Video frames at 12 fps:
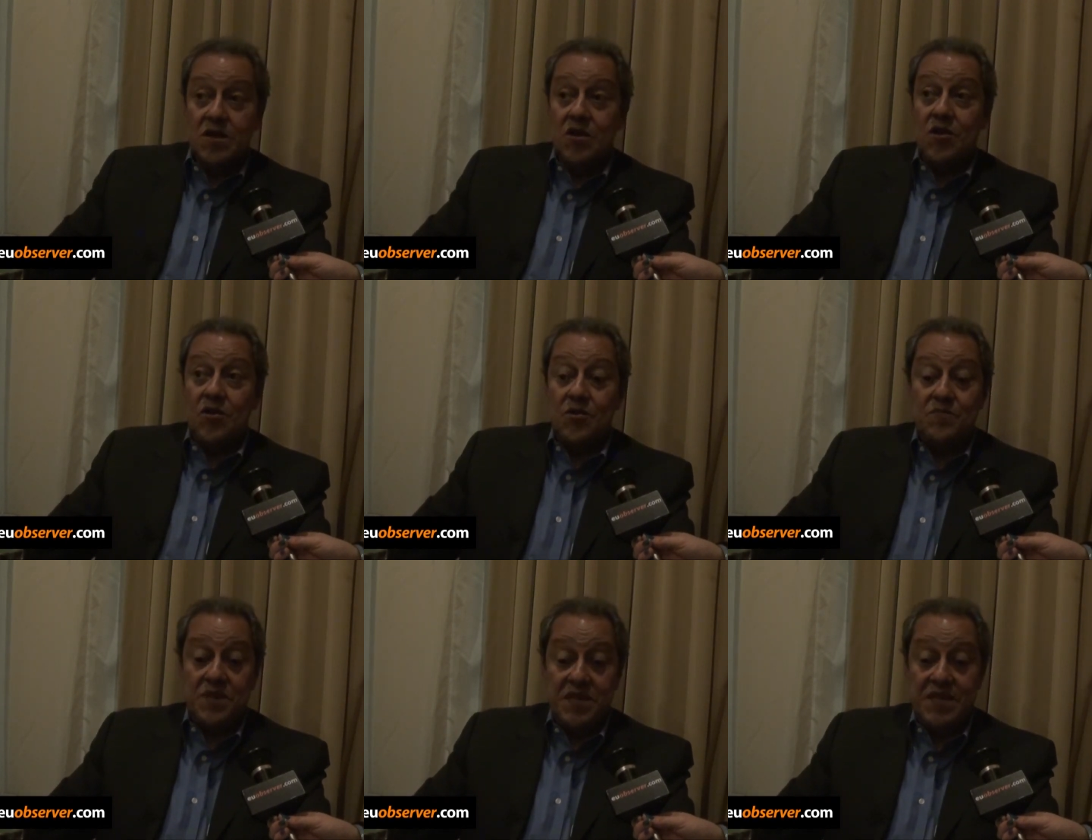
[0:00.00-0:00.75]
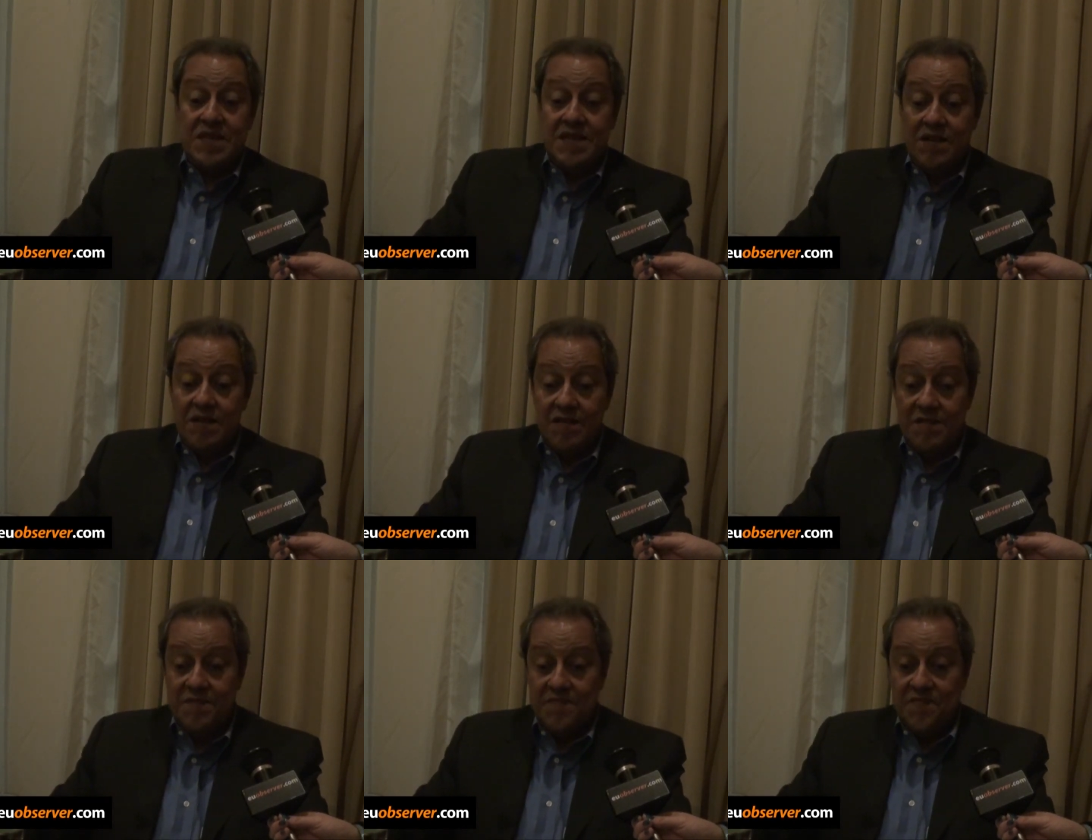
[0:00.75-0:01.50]

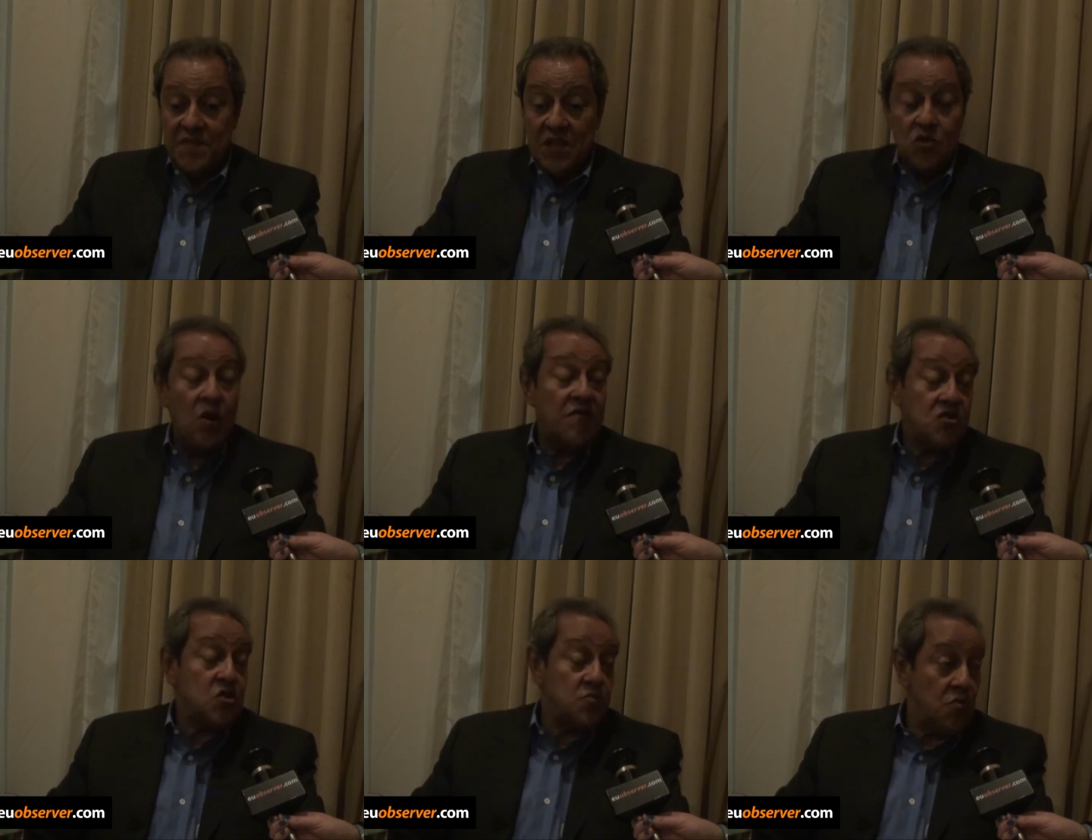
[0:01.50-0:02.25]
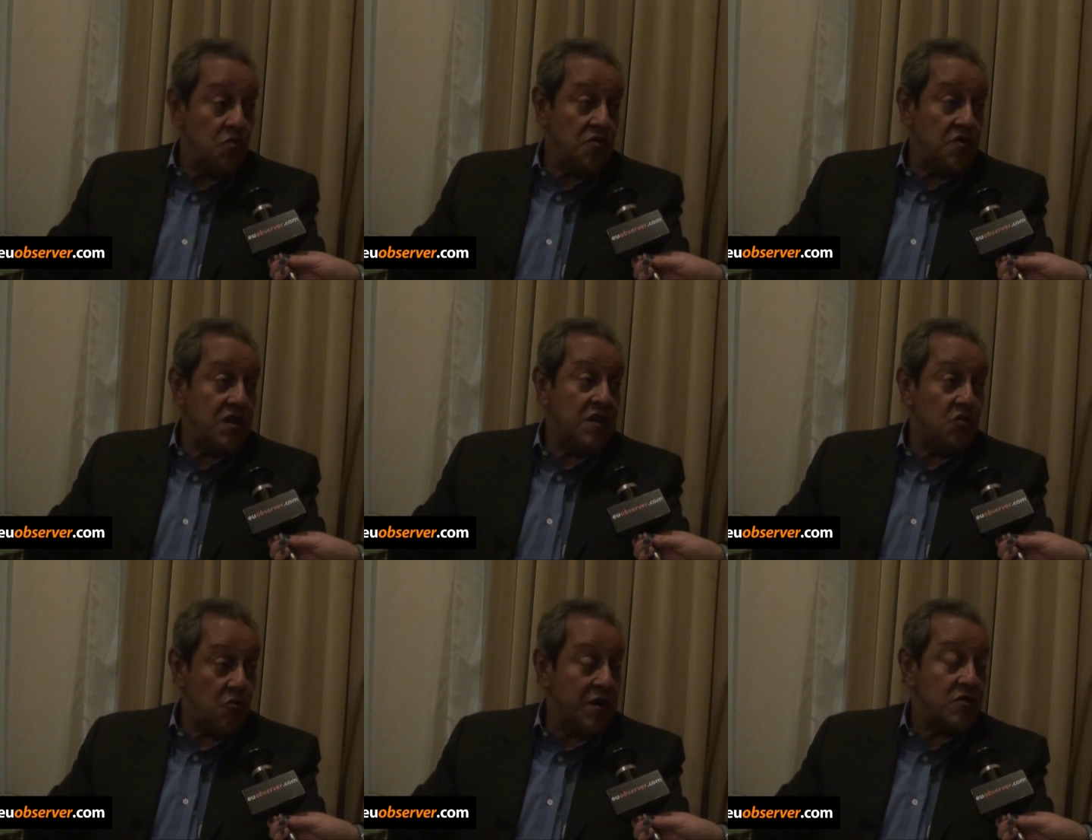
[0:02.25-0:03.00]
have a smoother
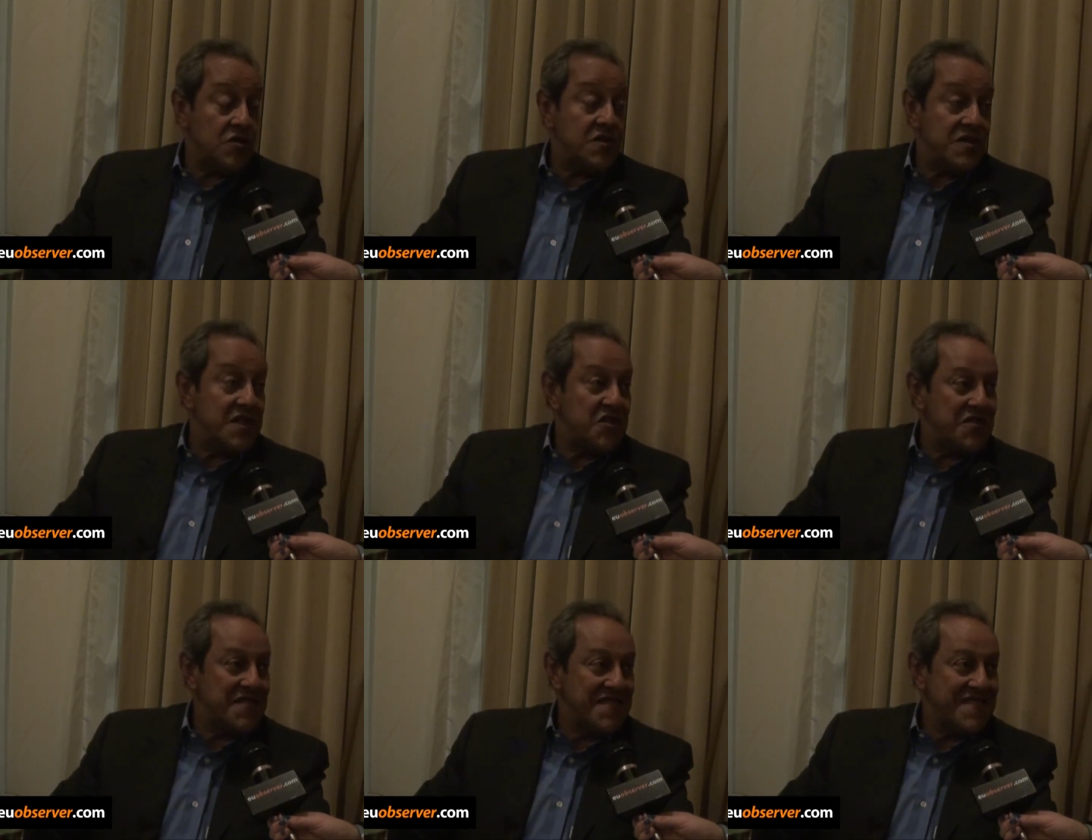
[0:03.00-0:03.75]
and a quicker transition.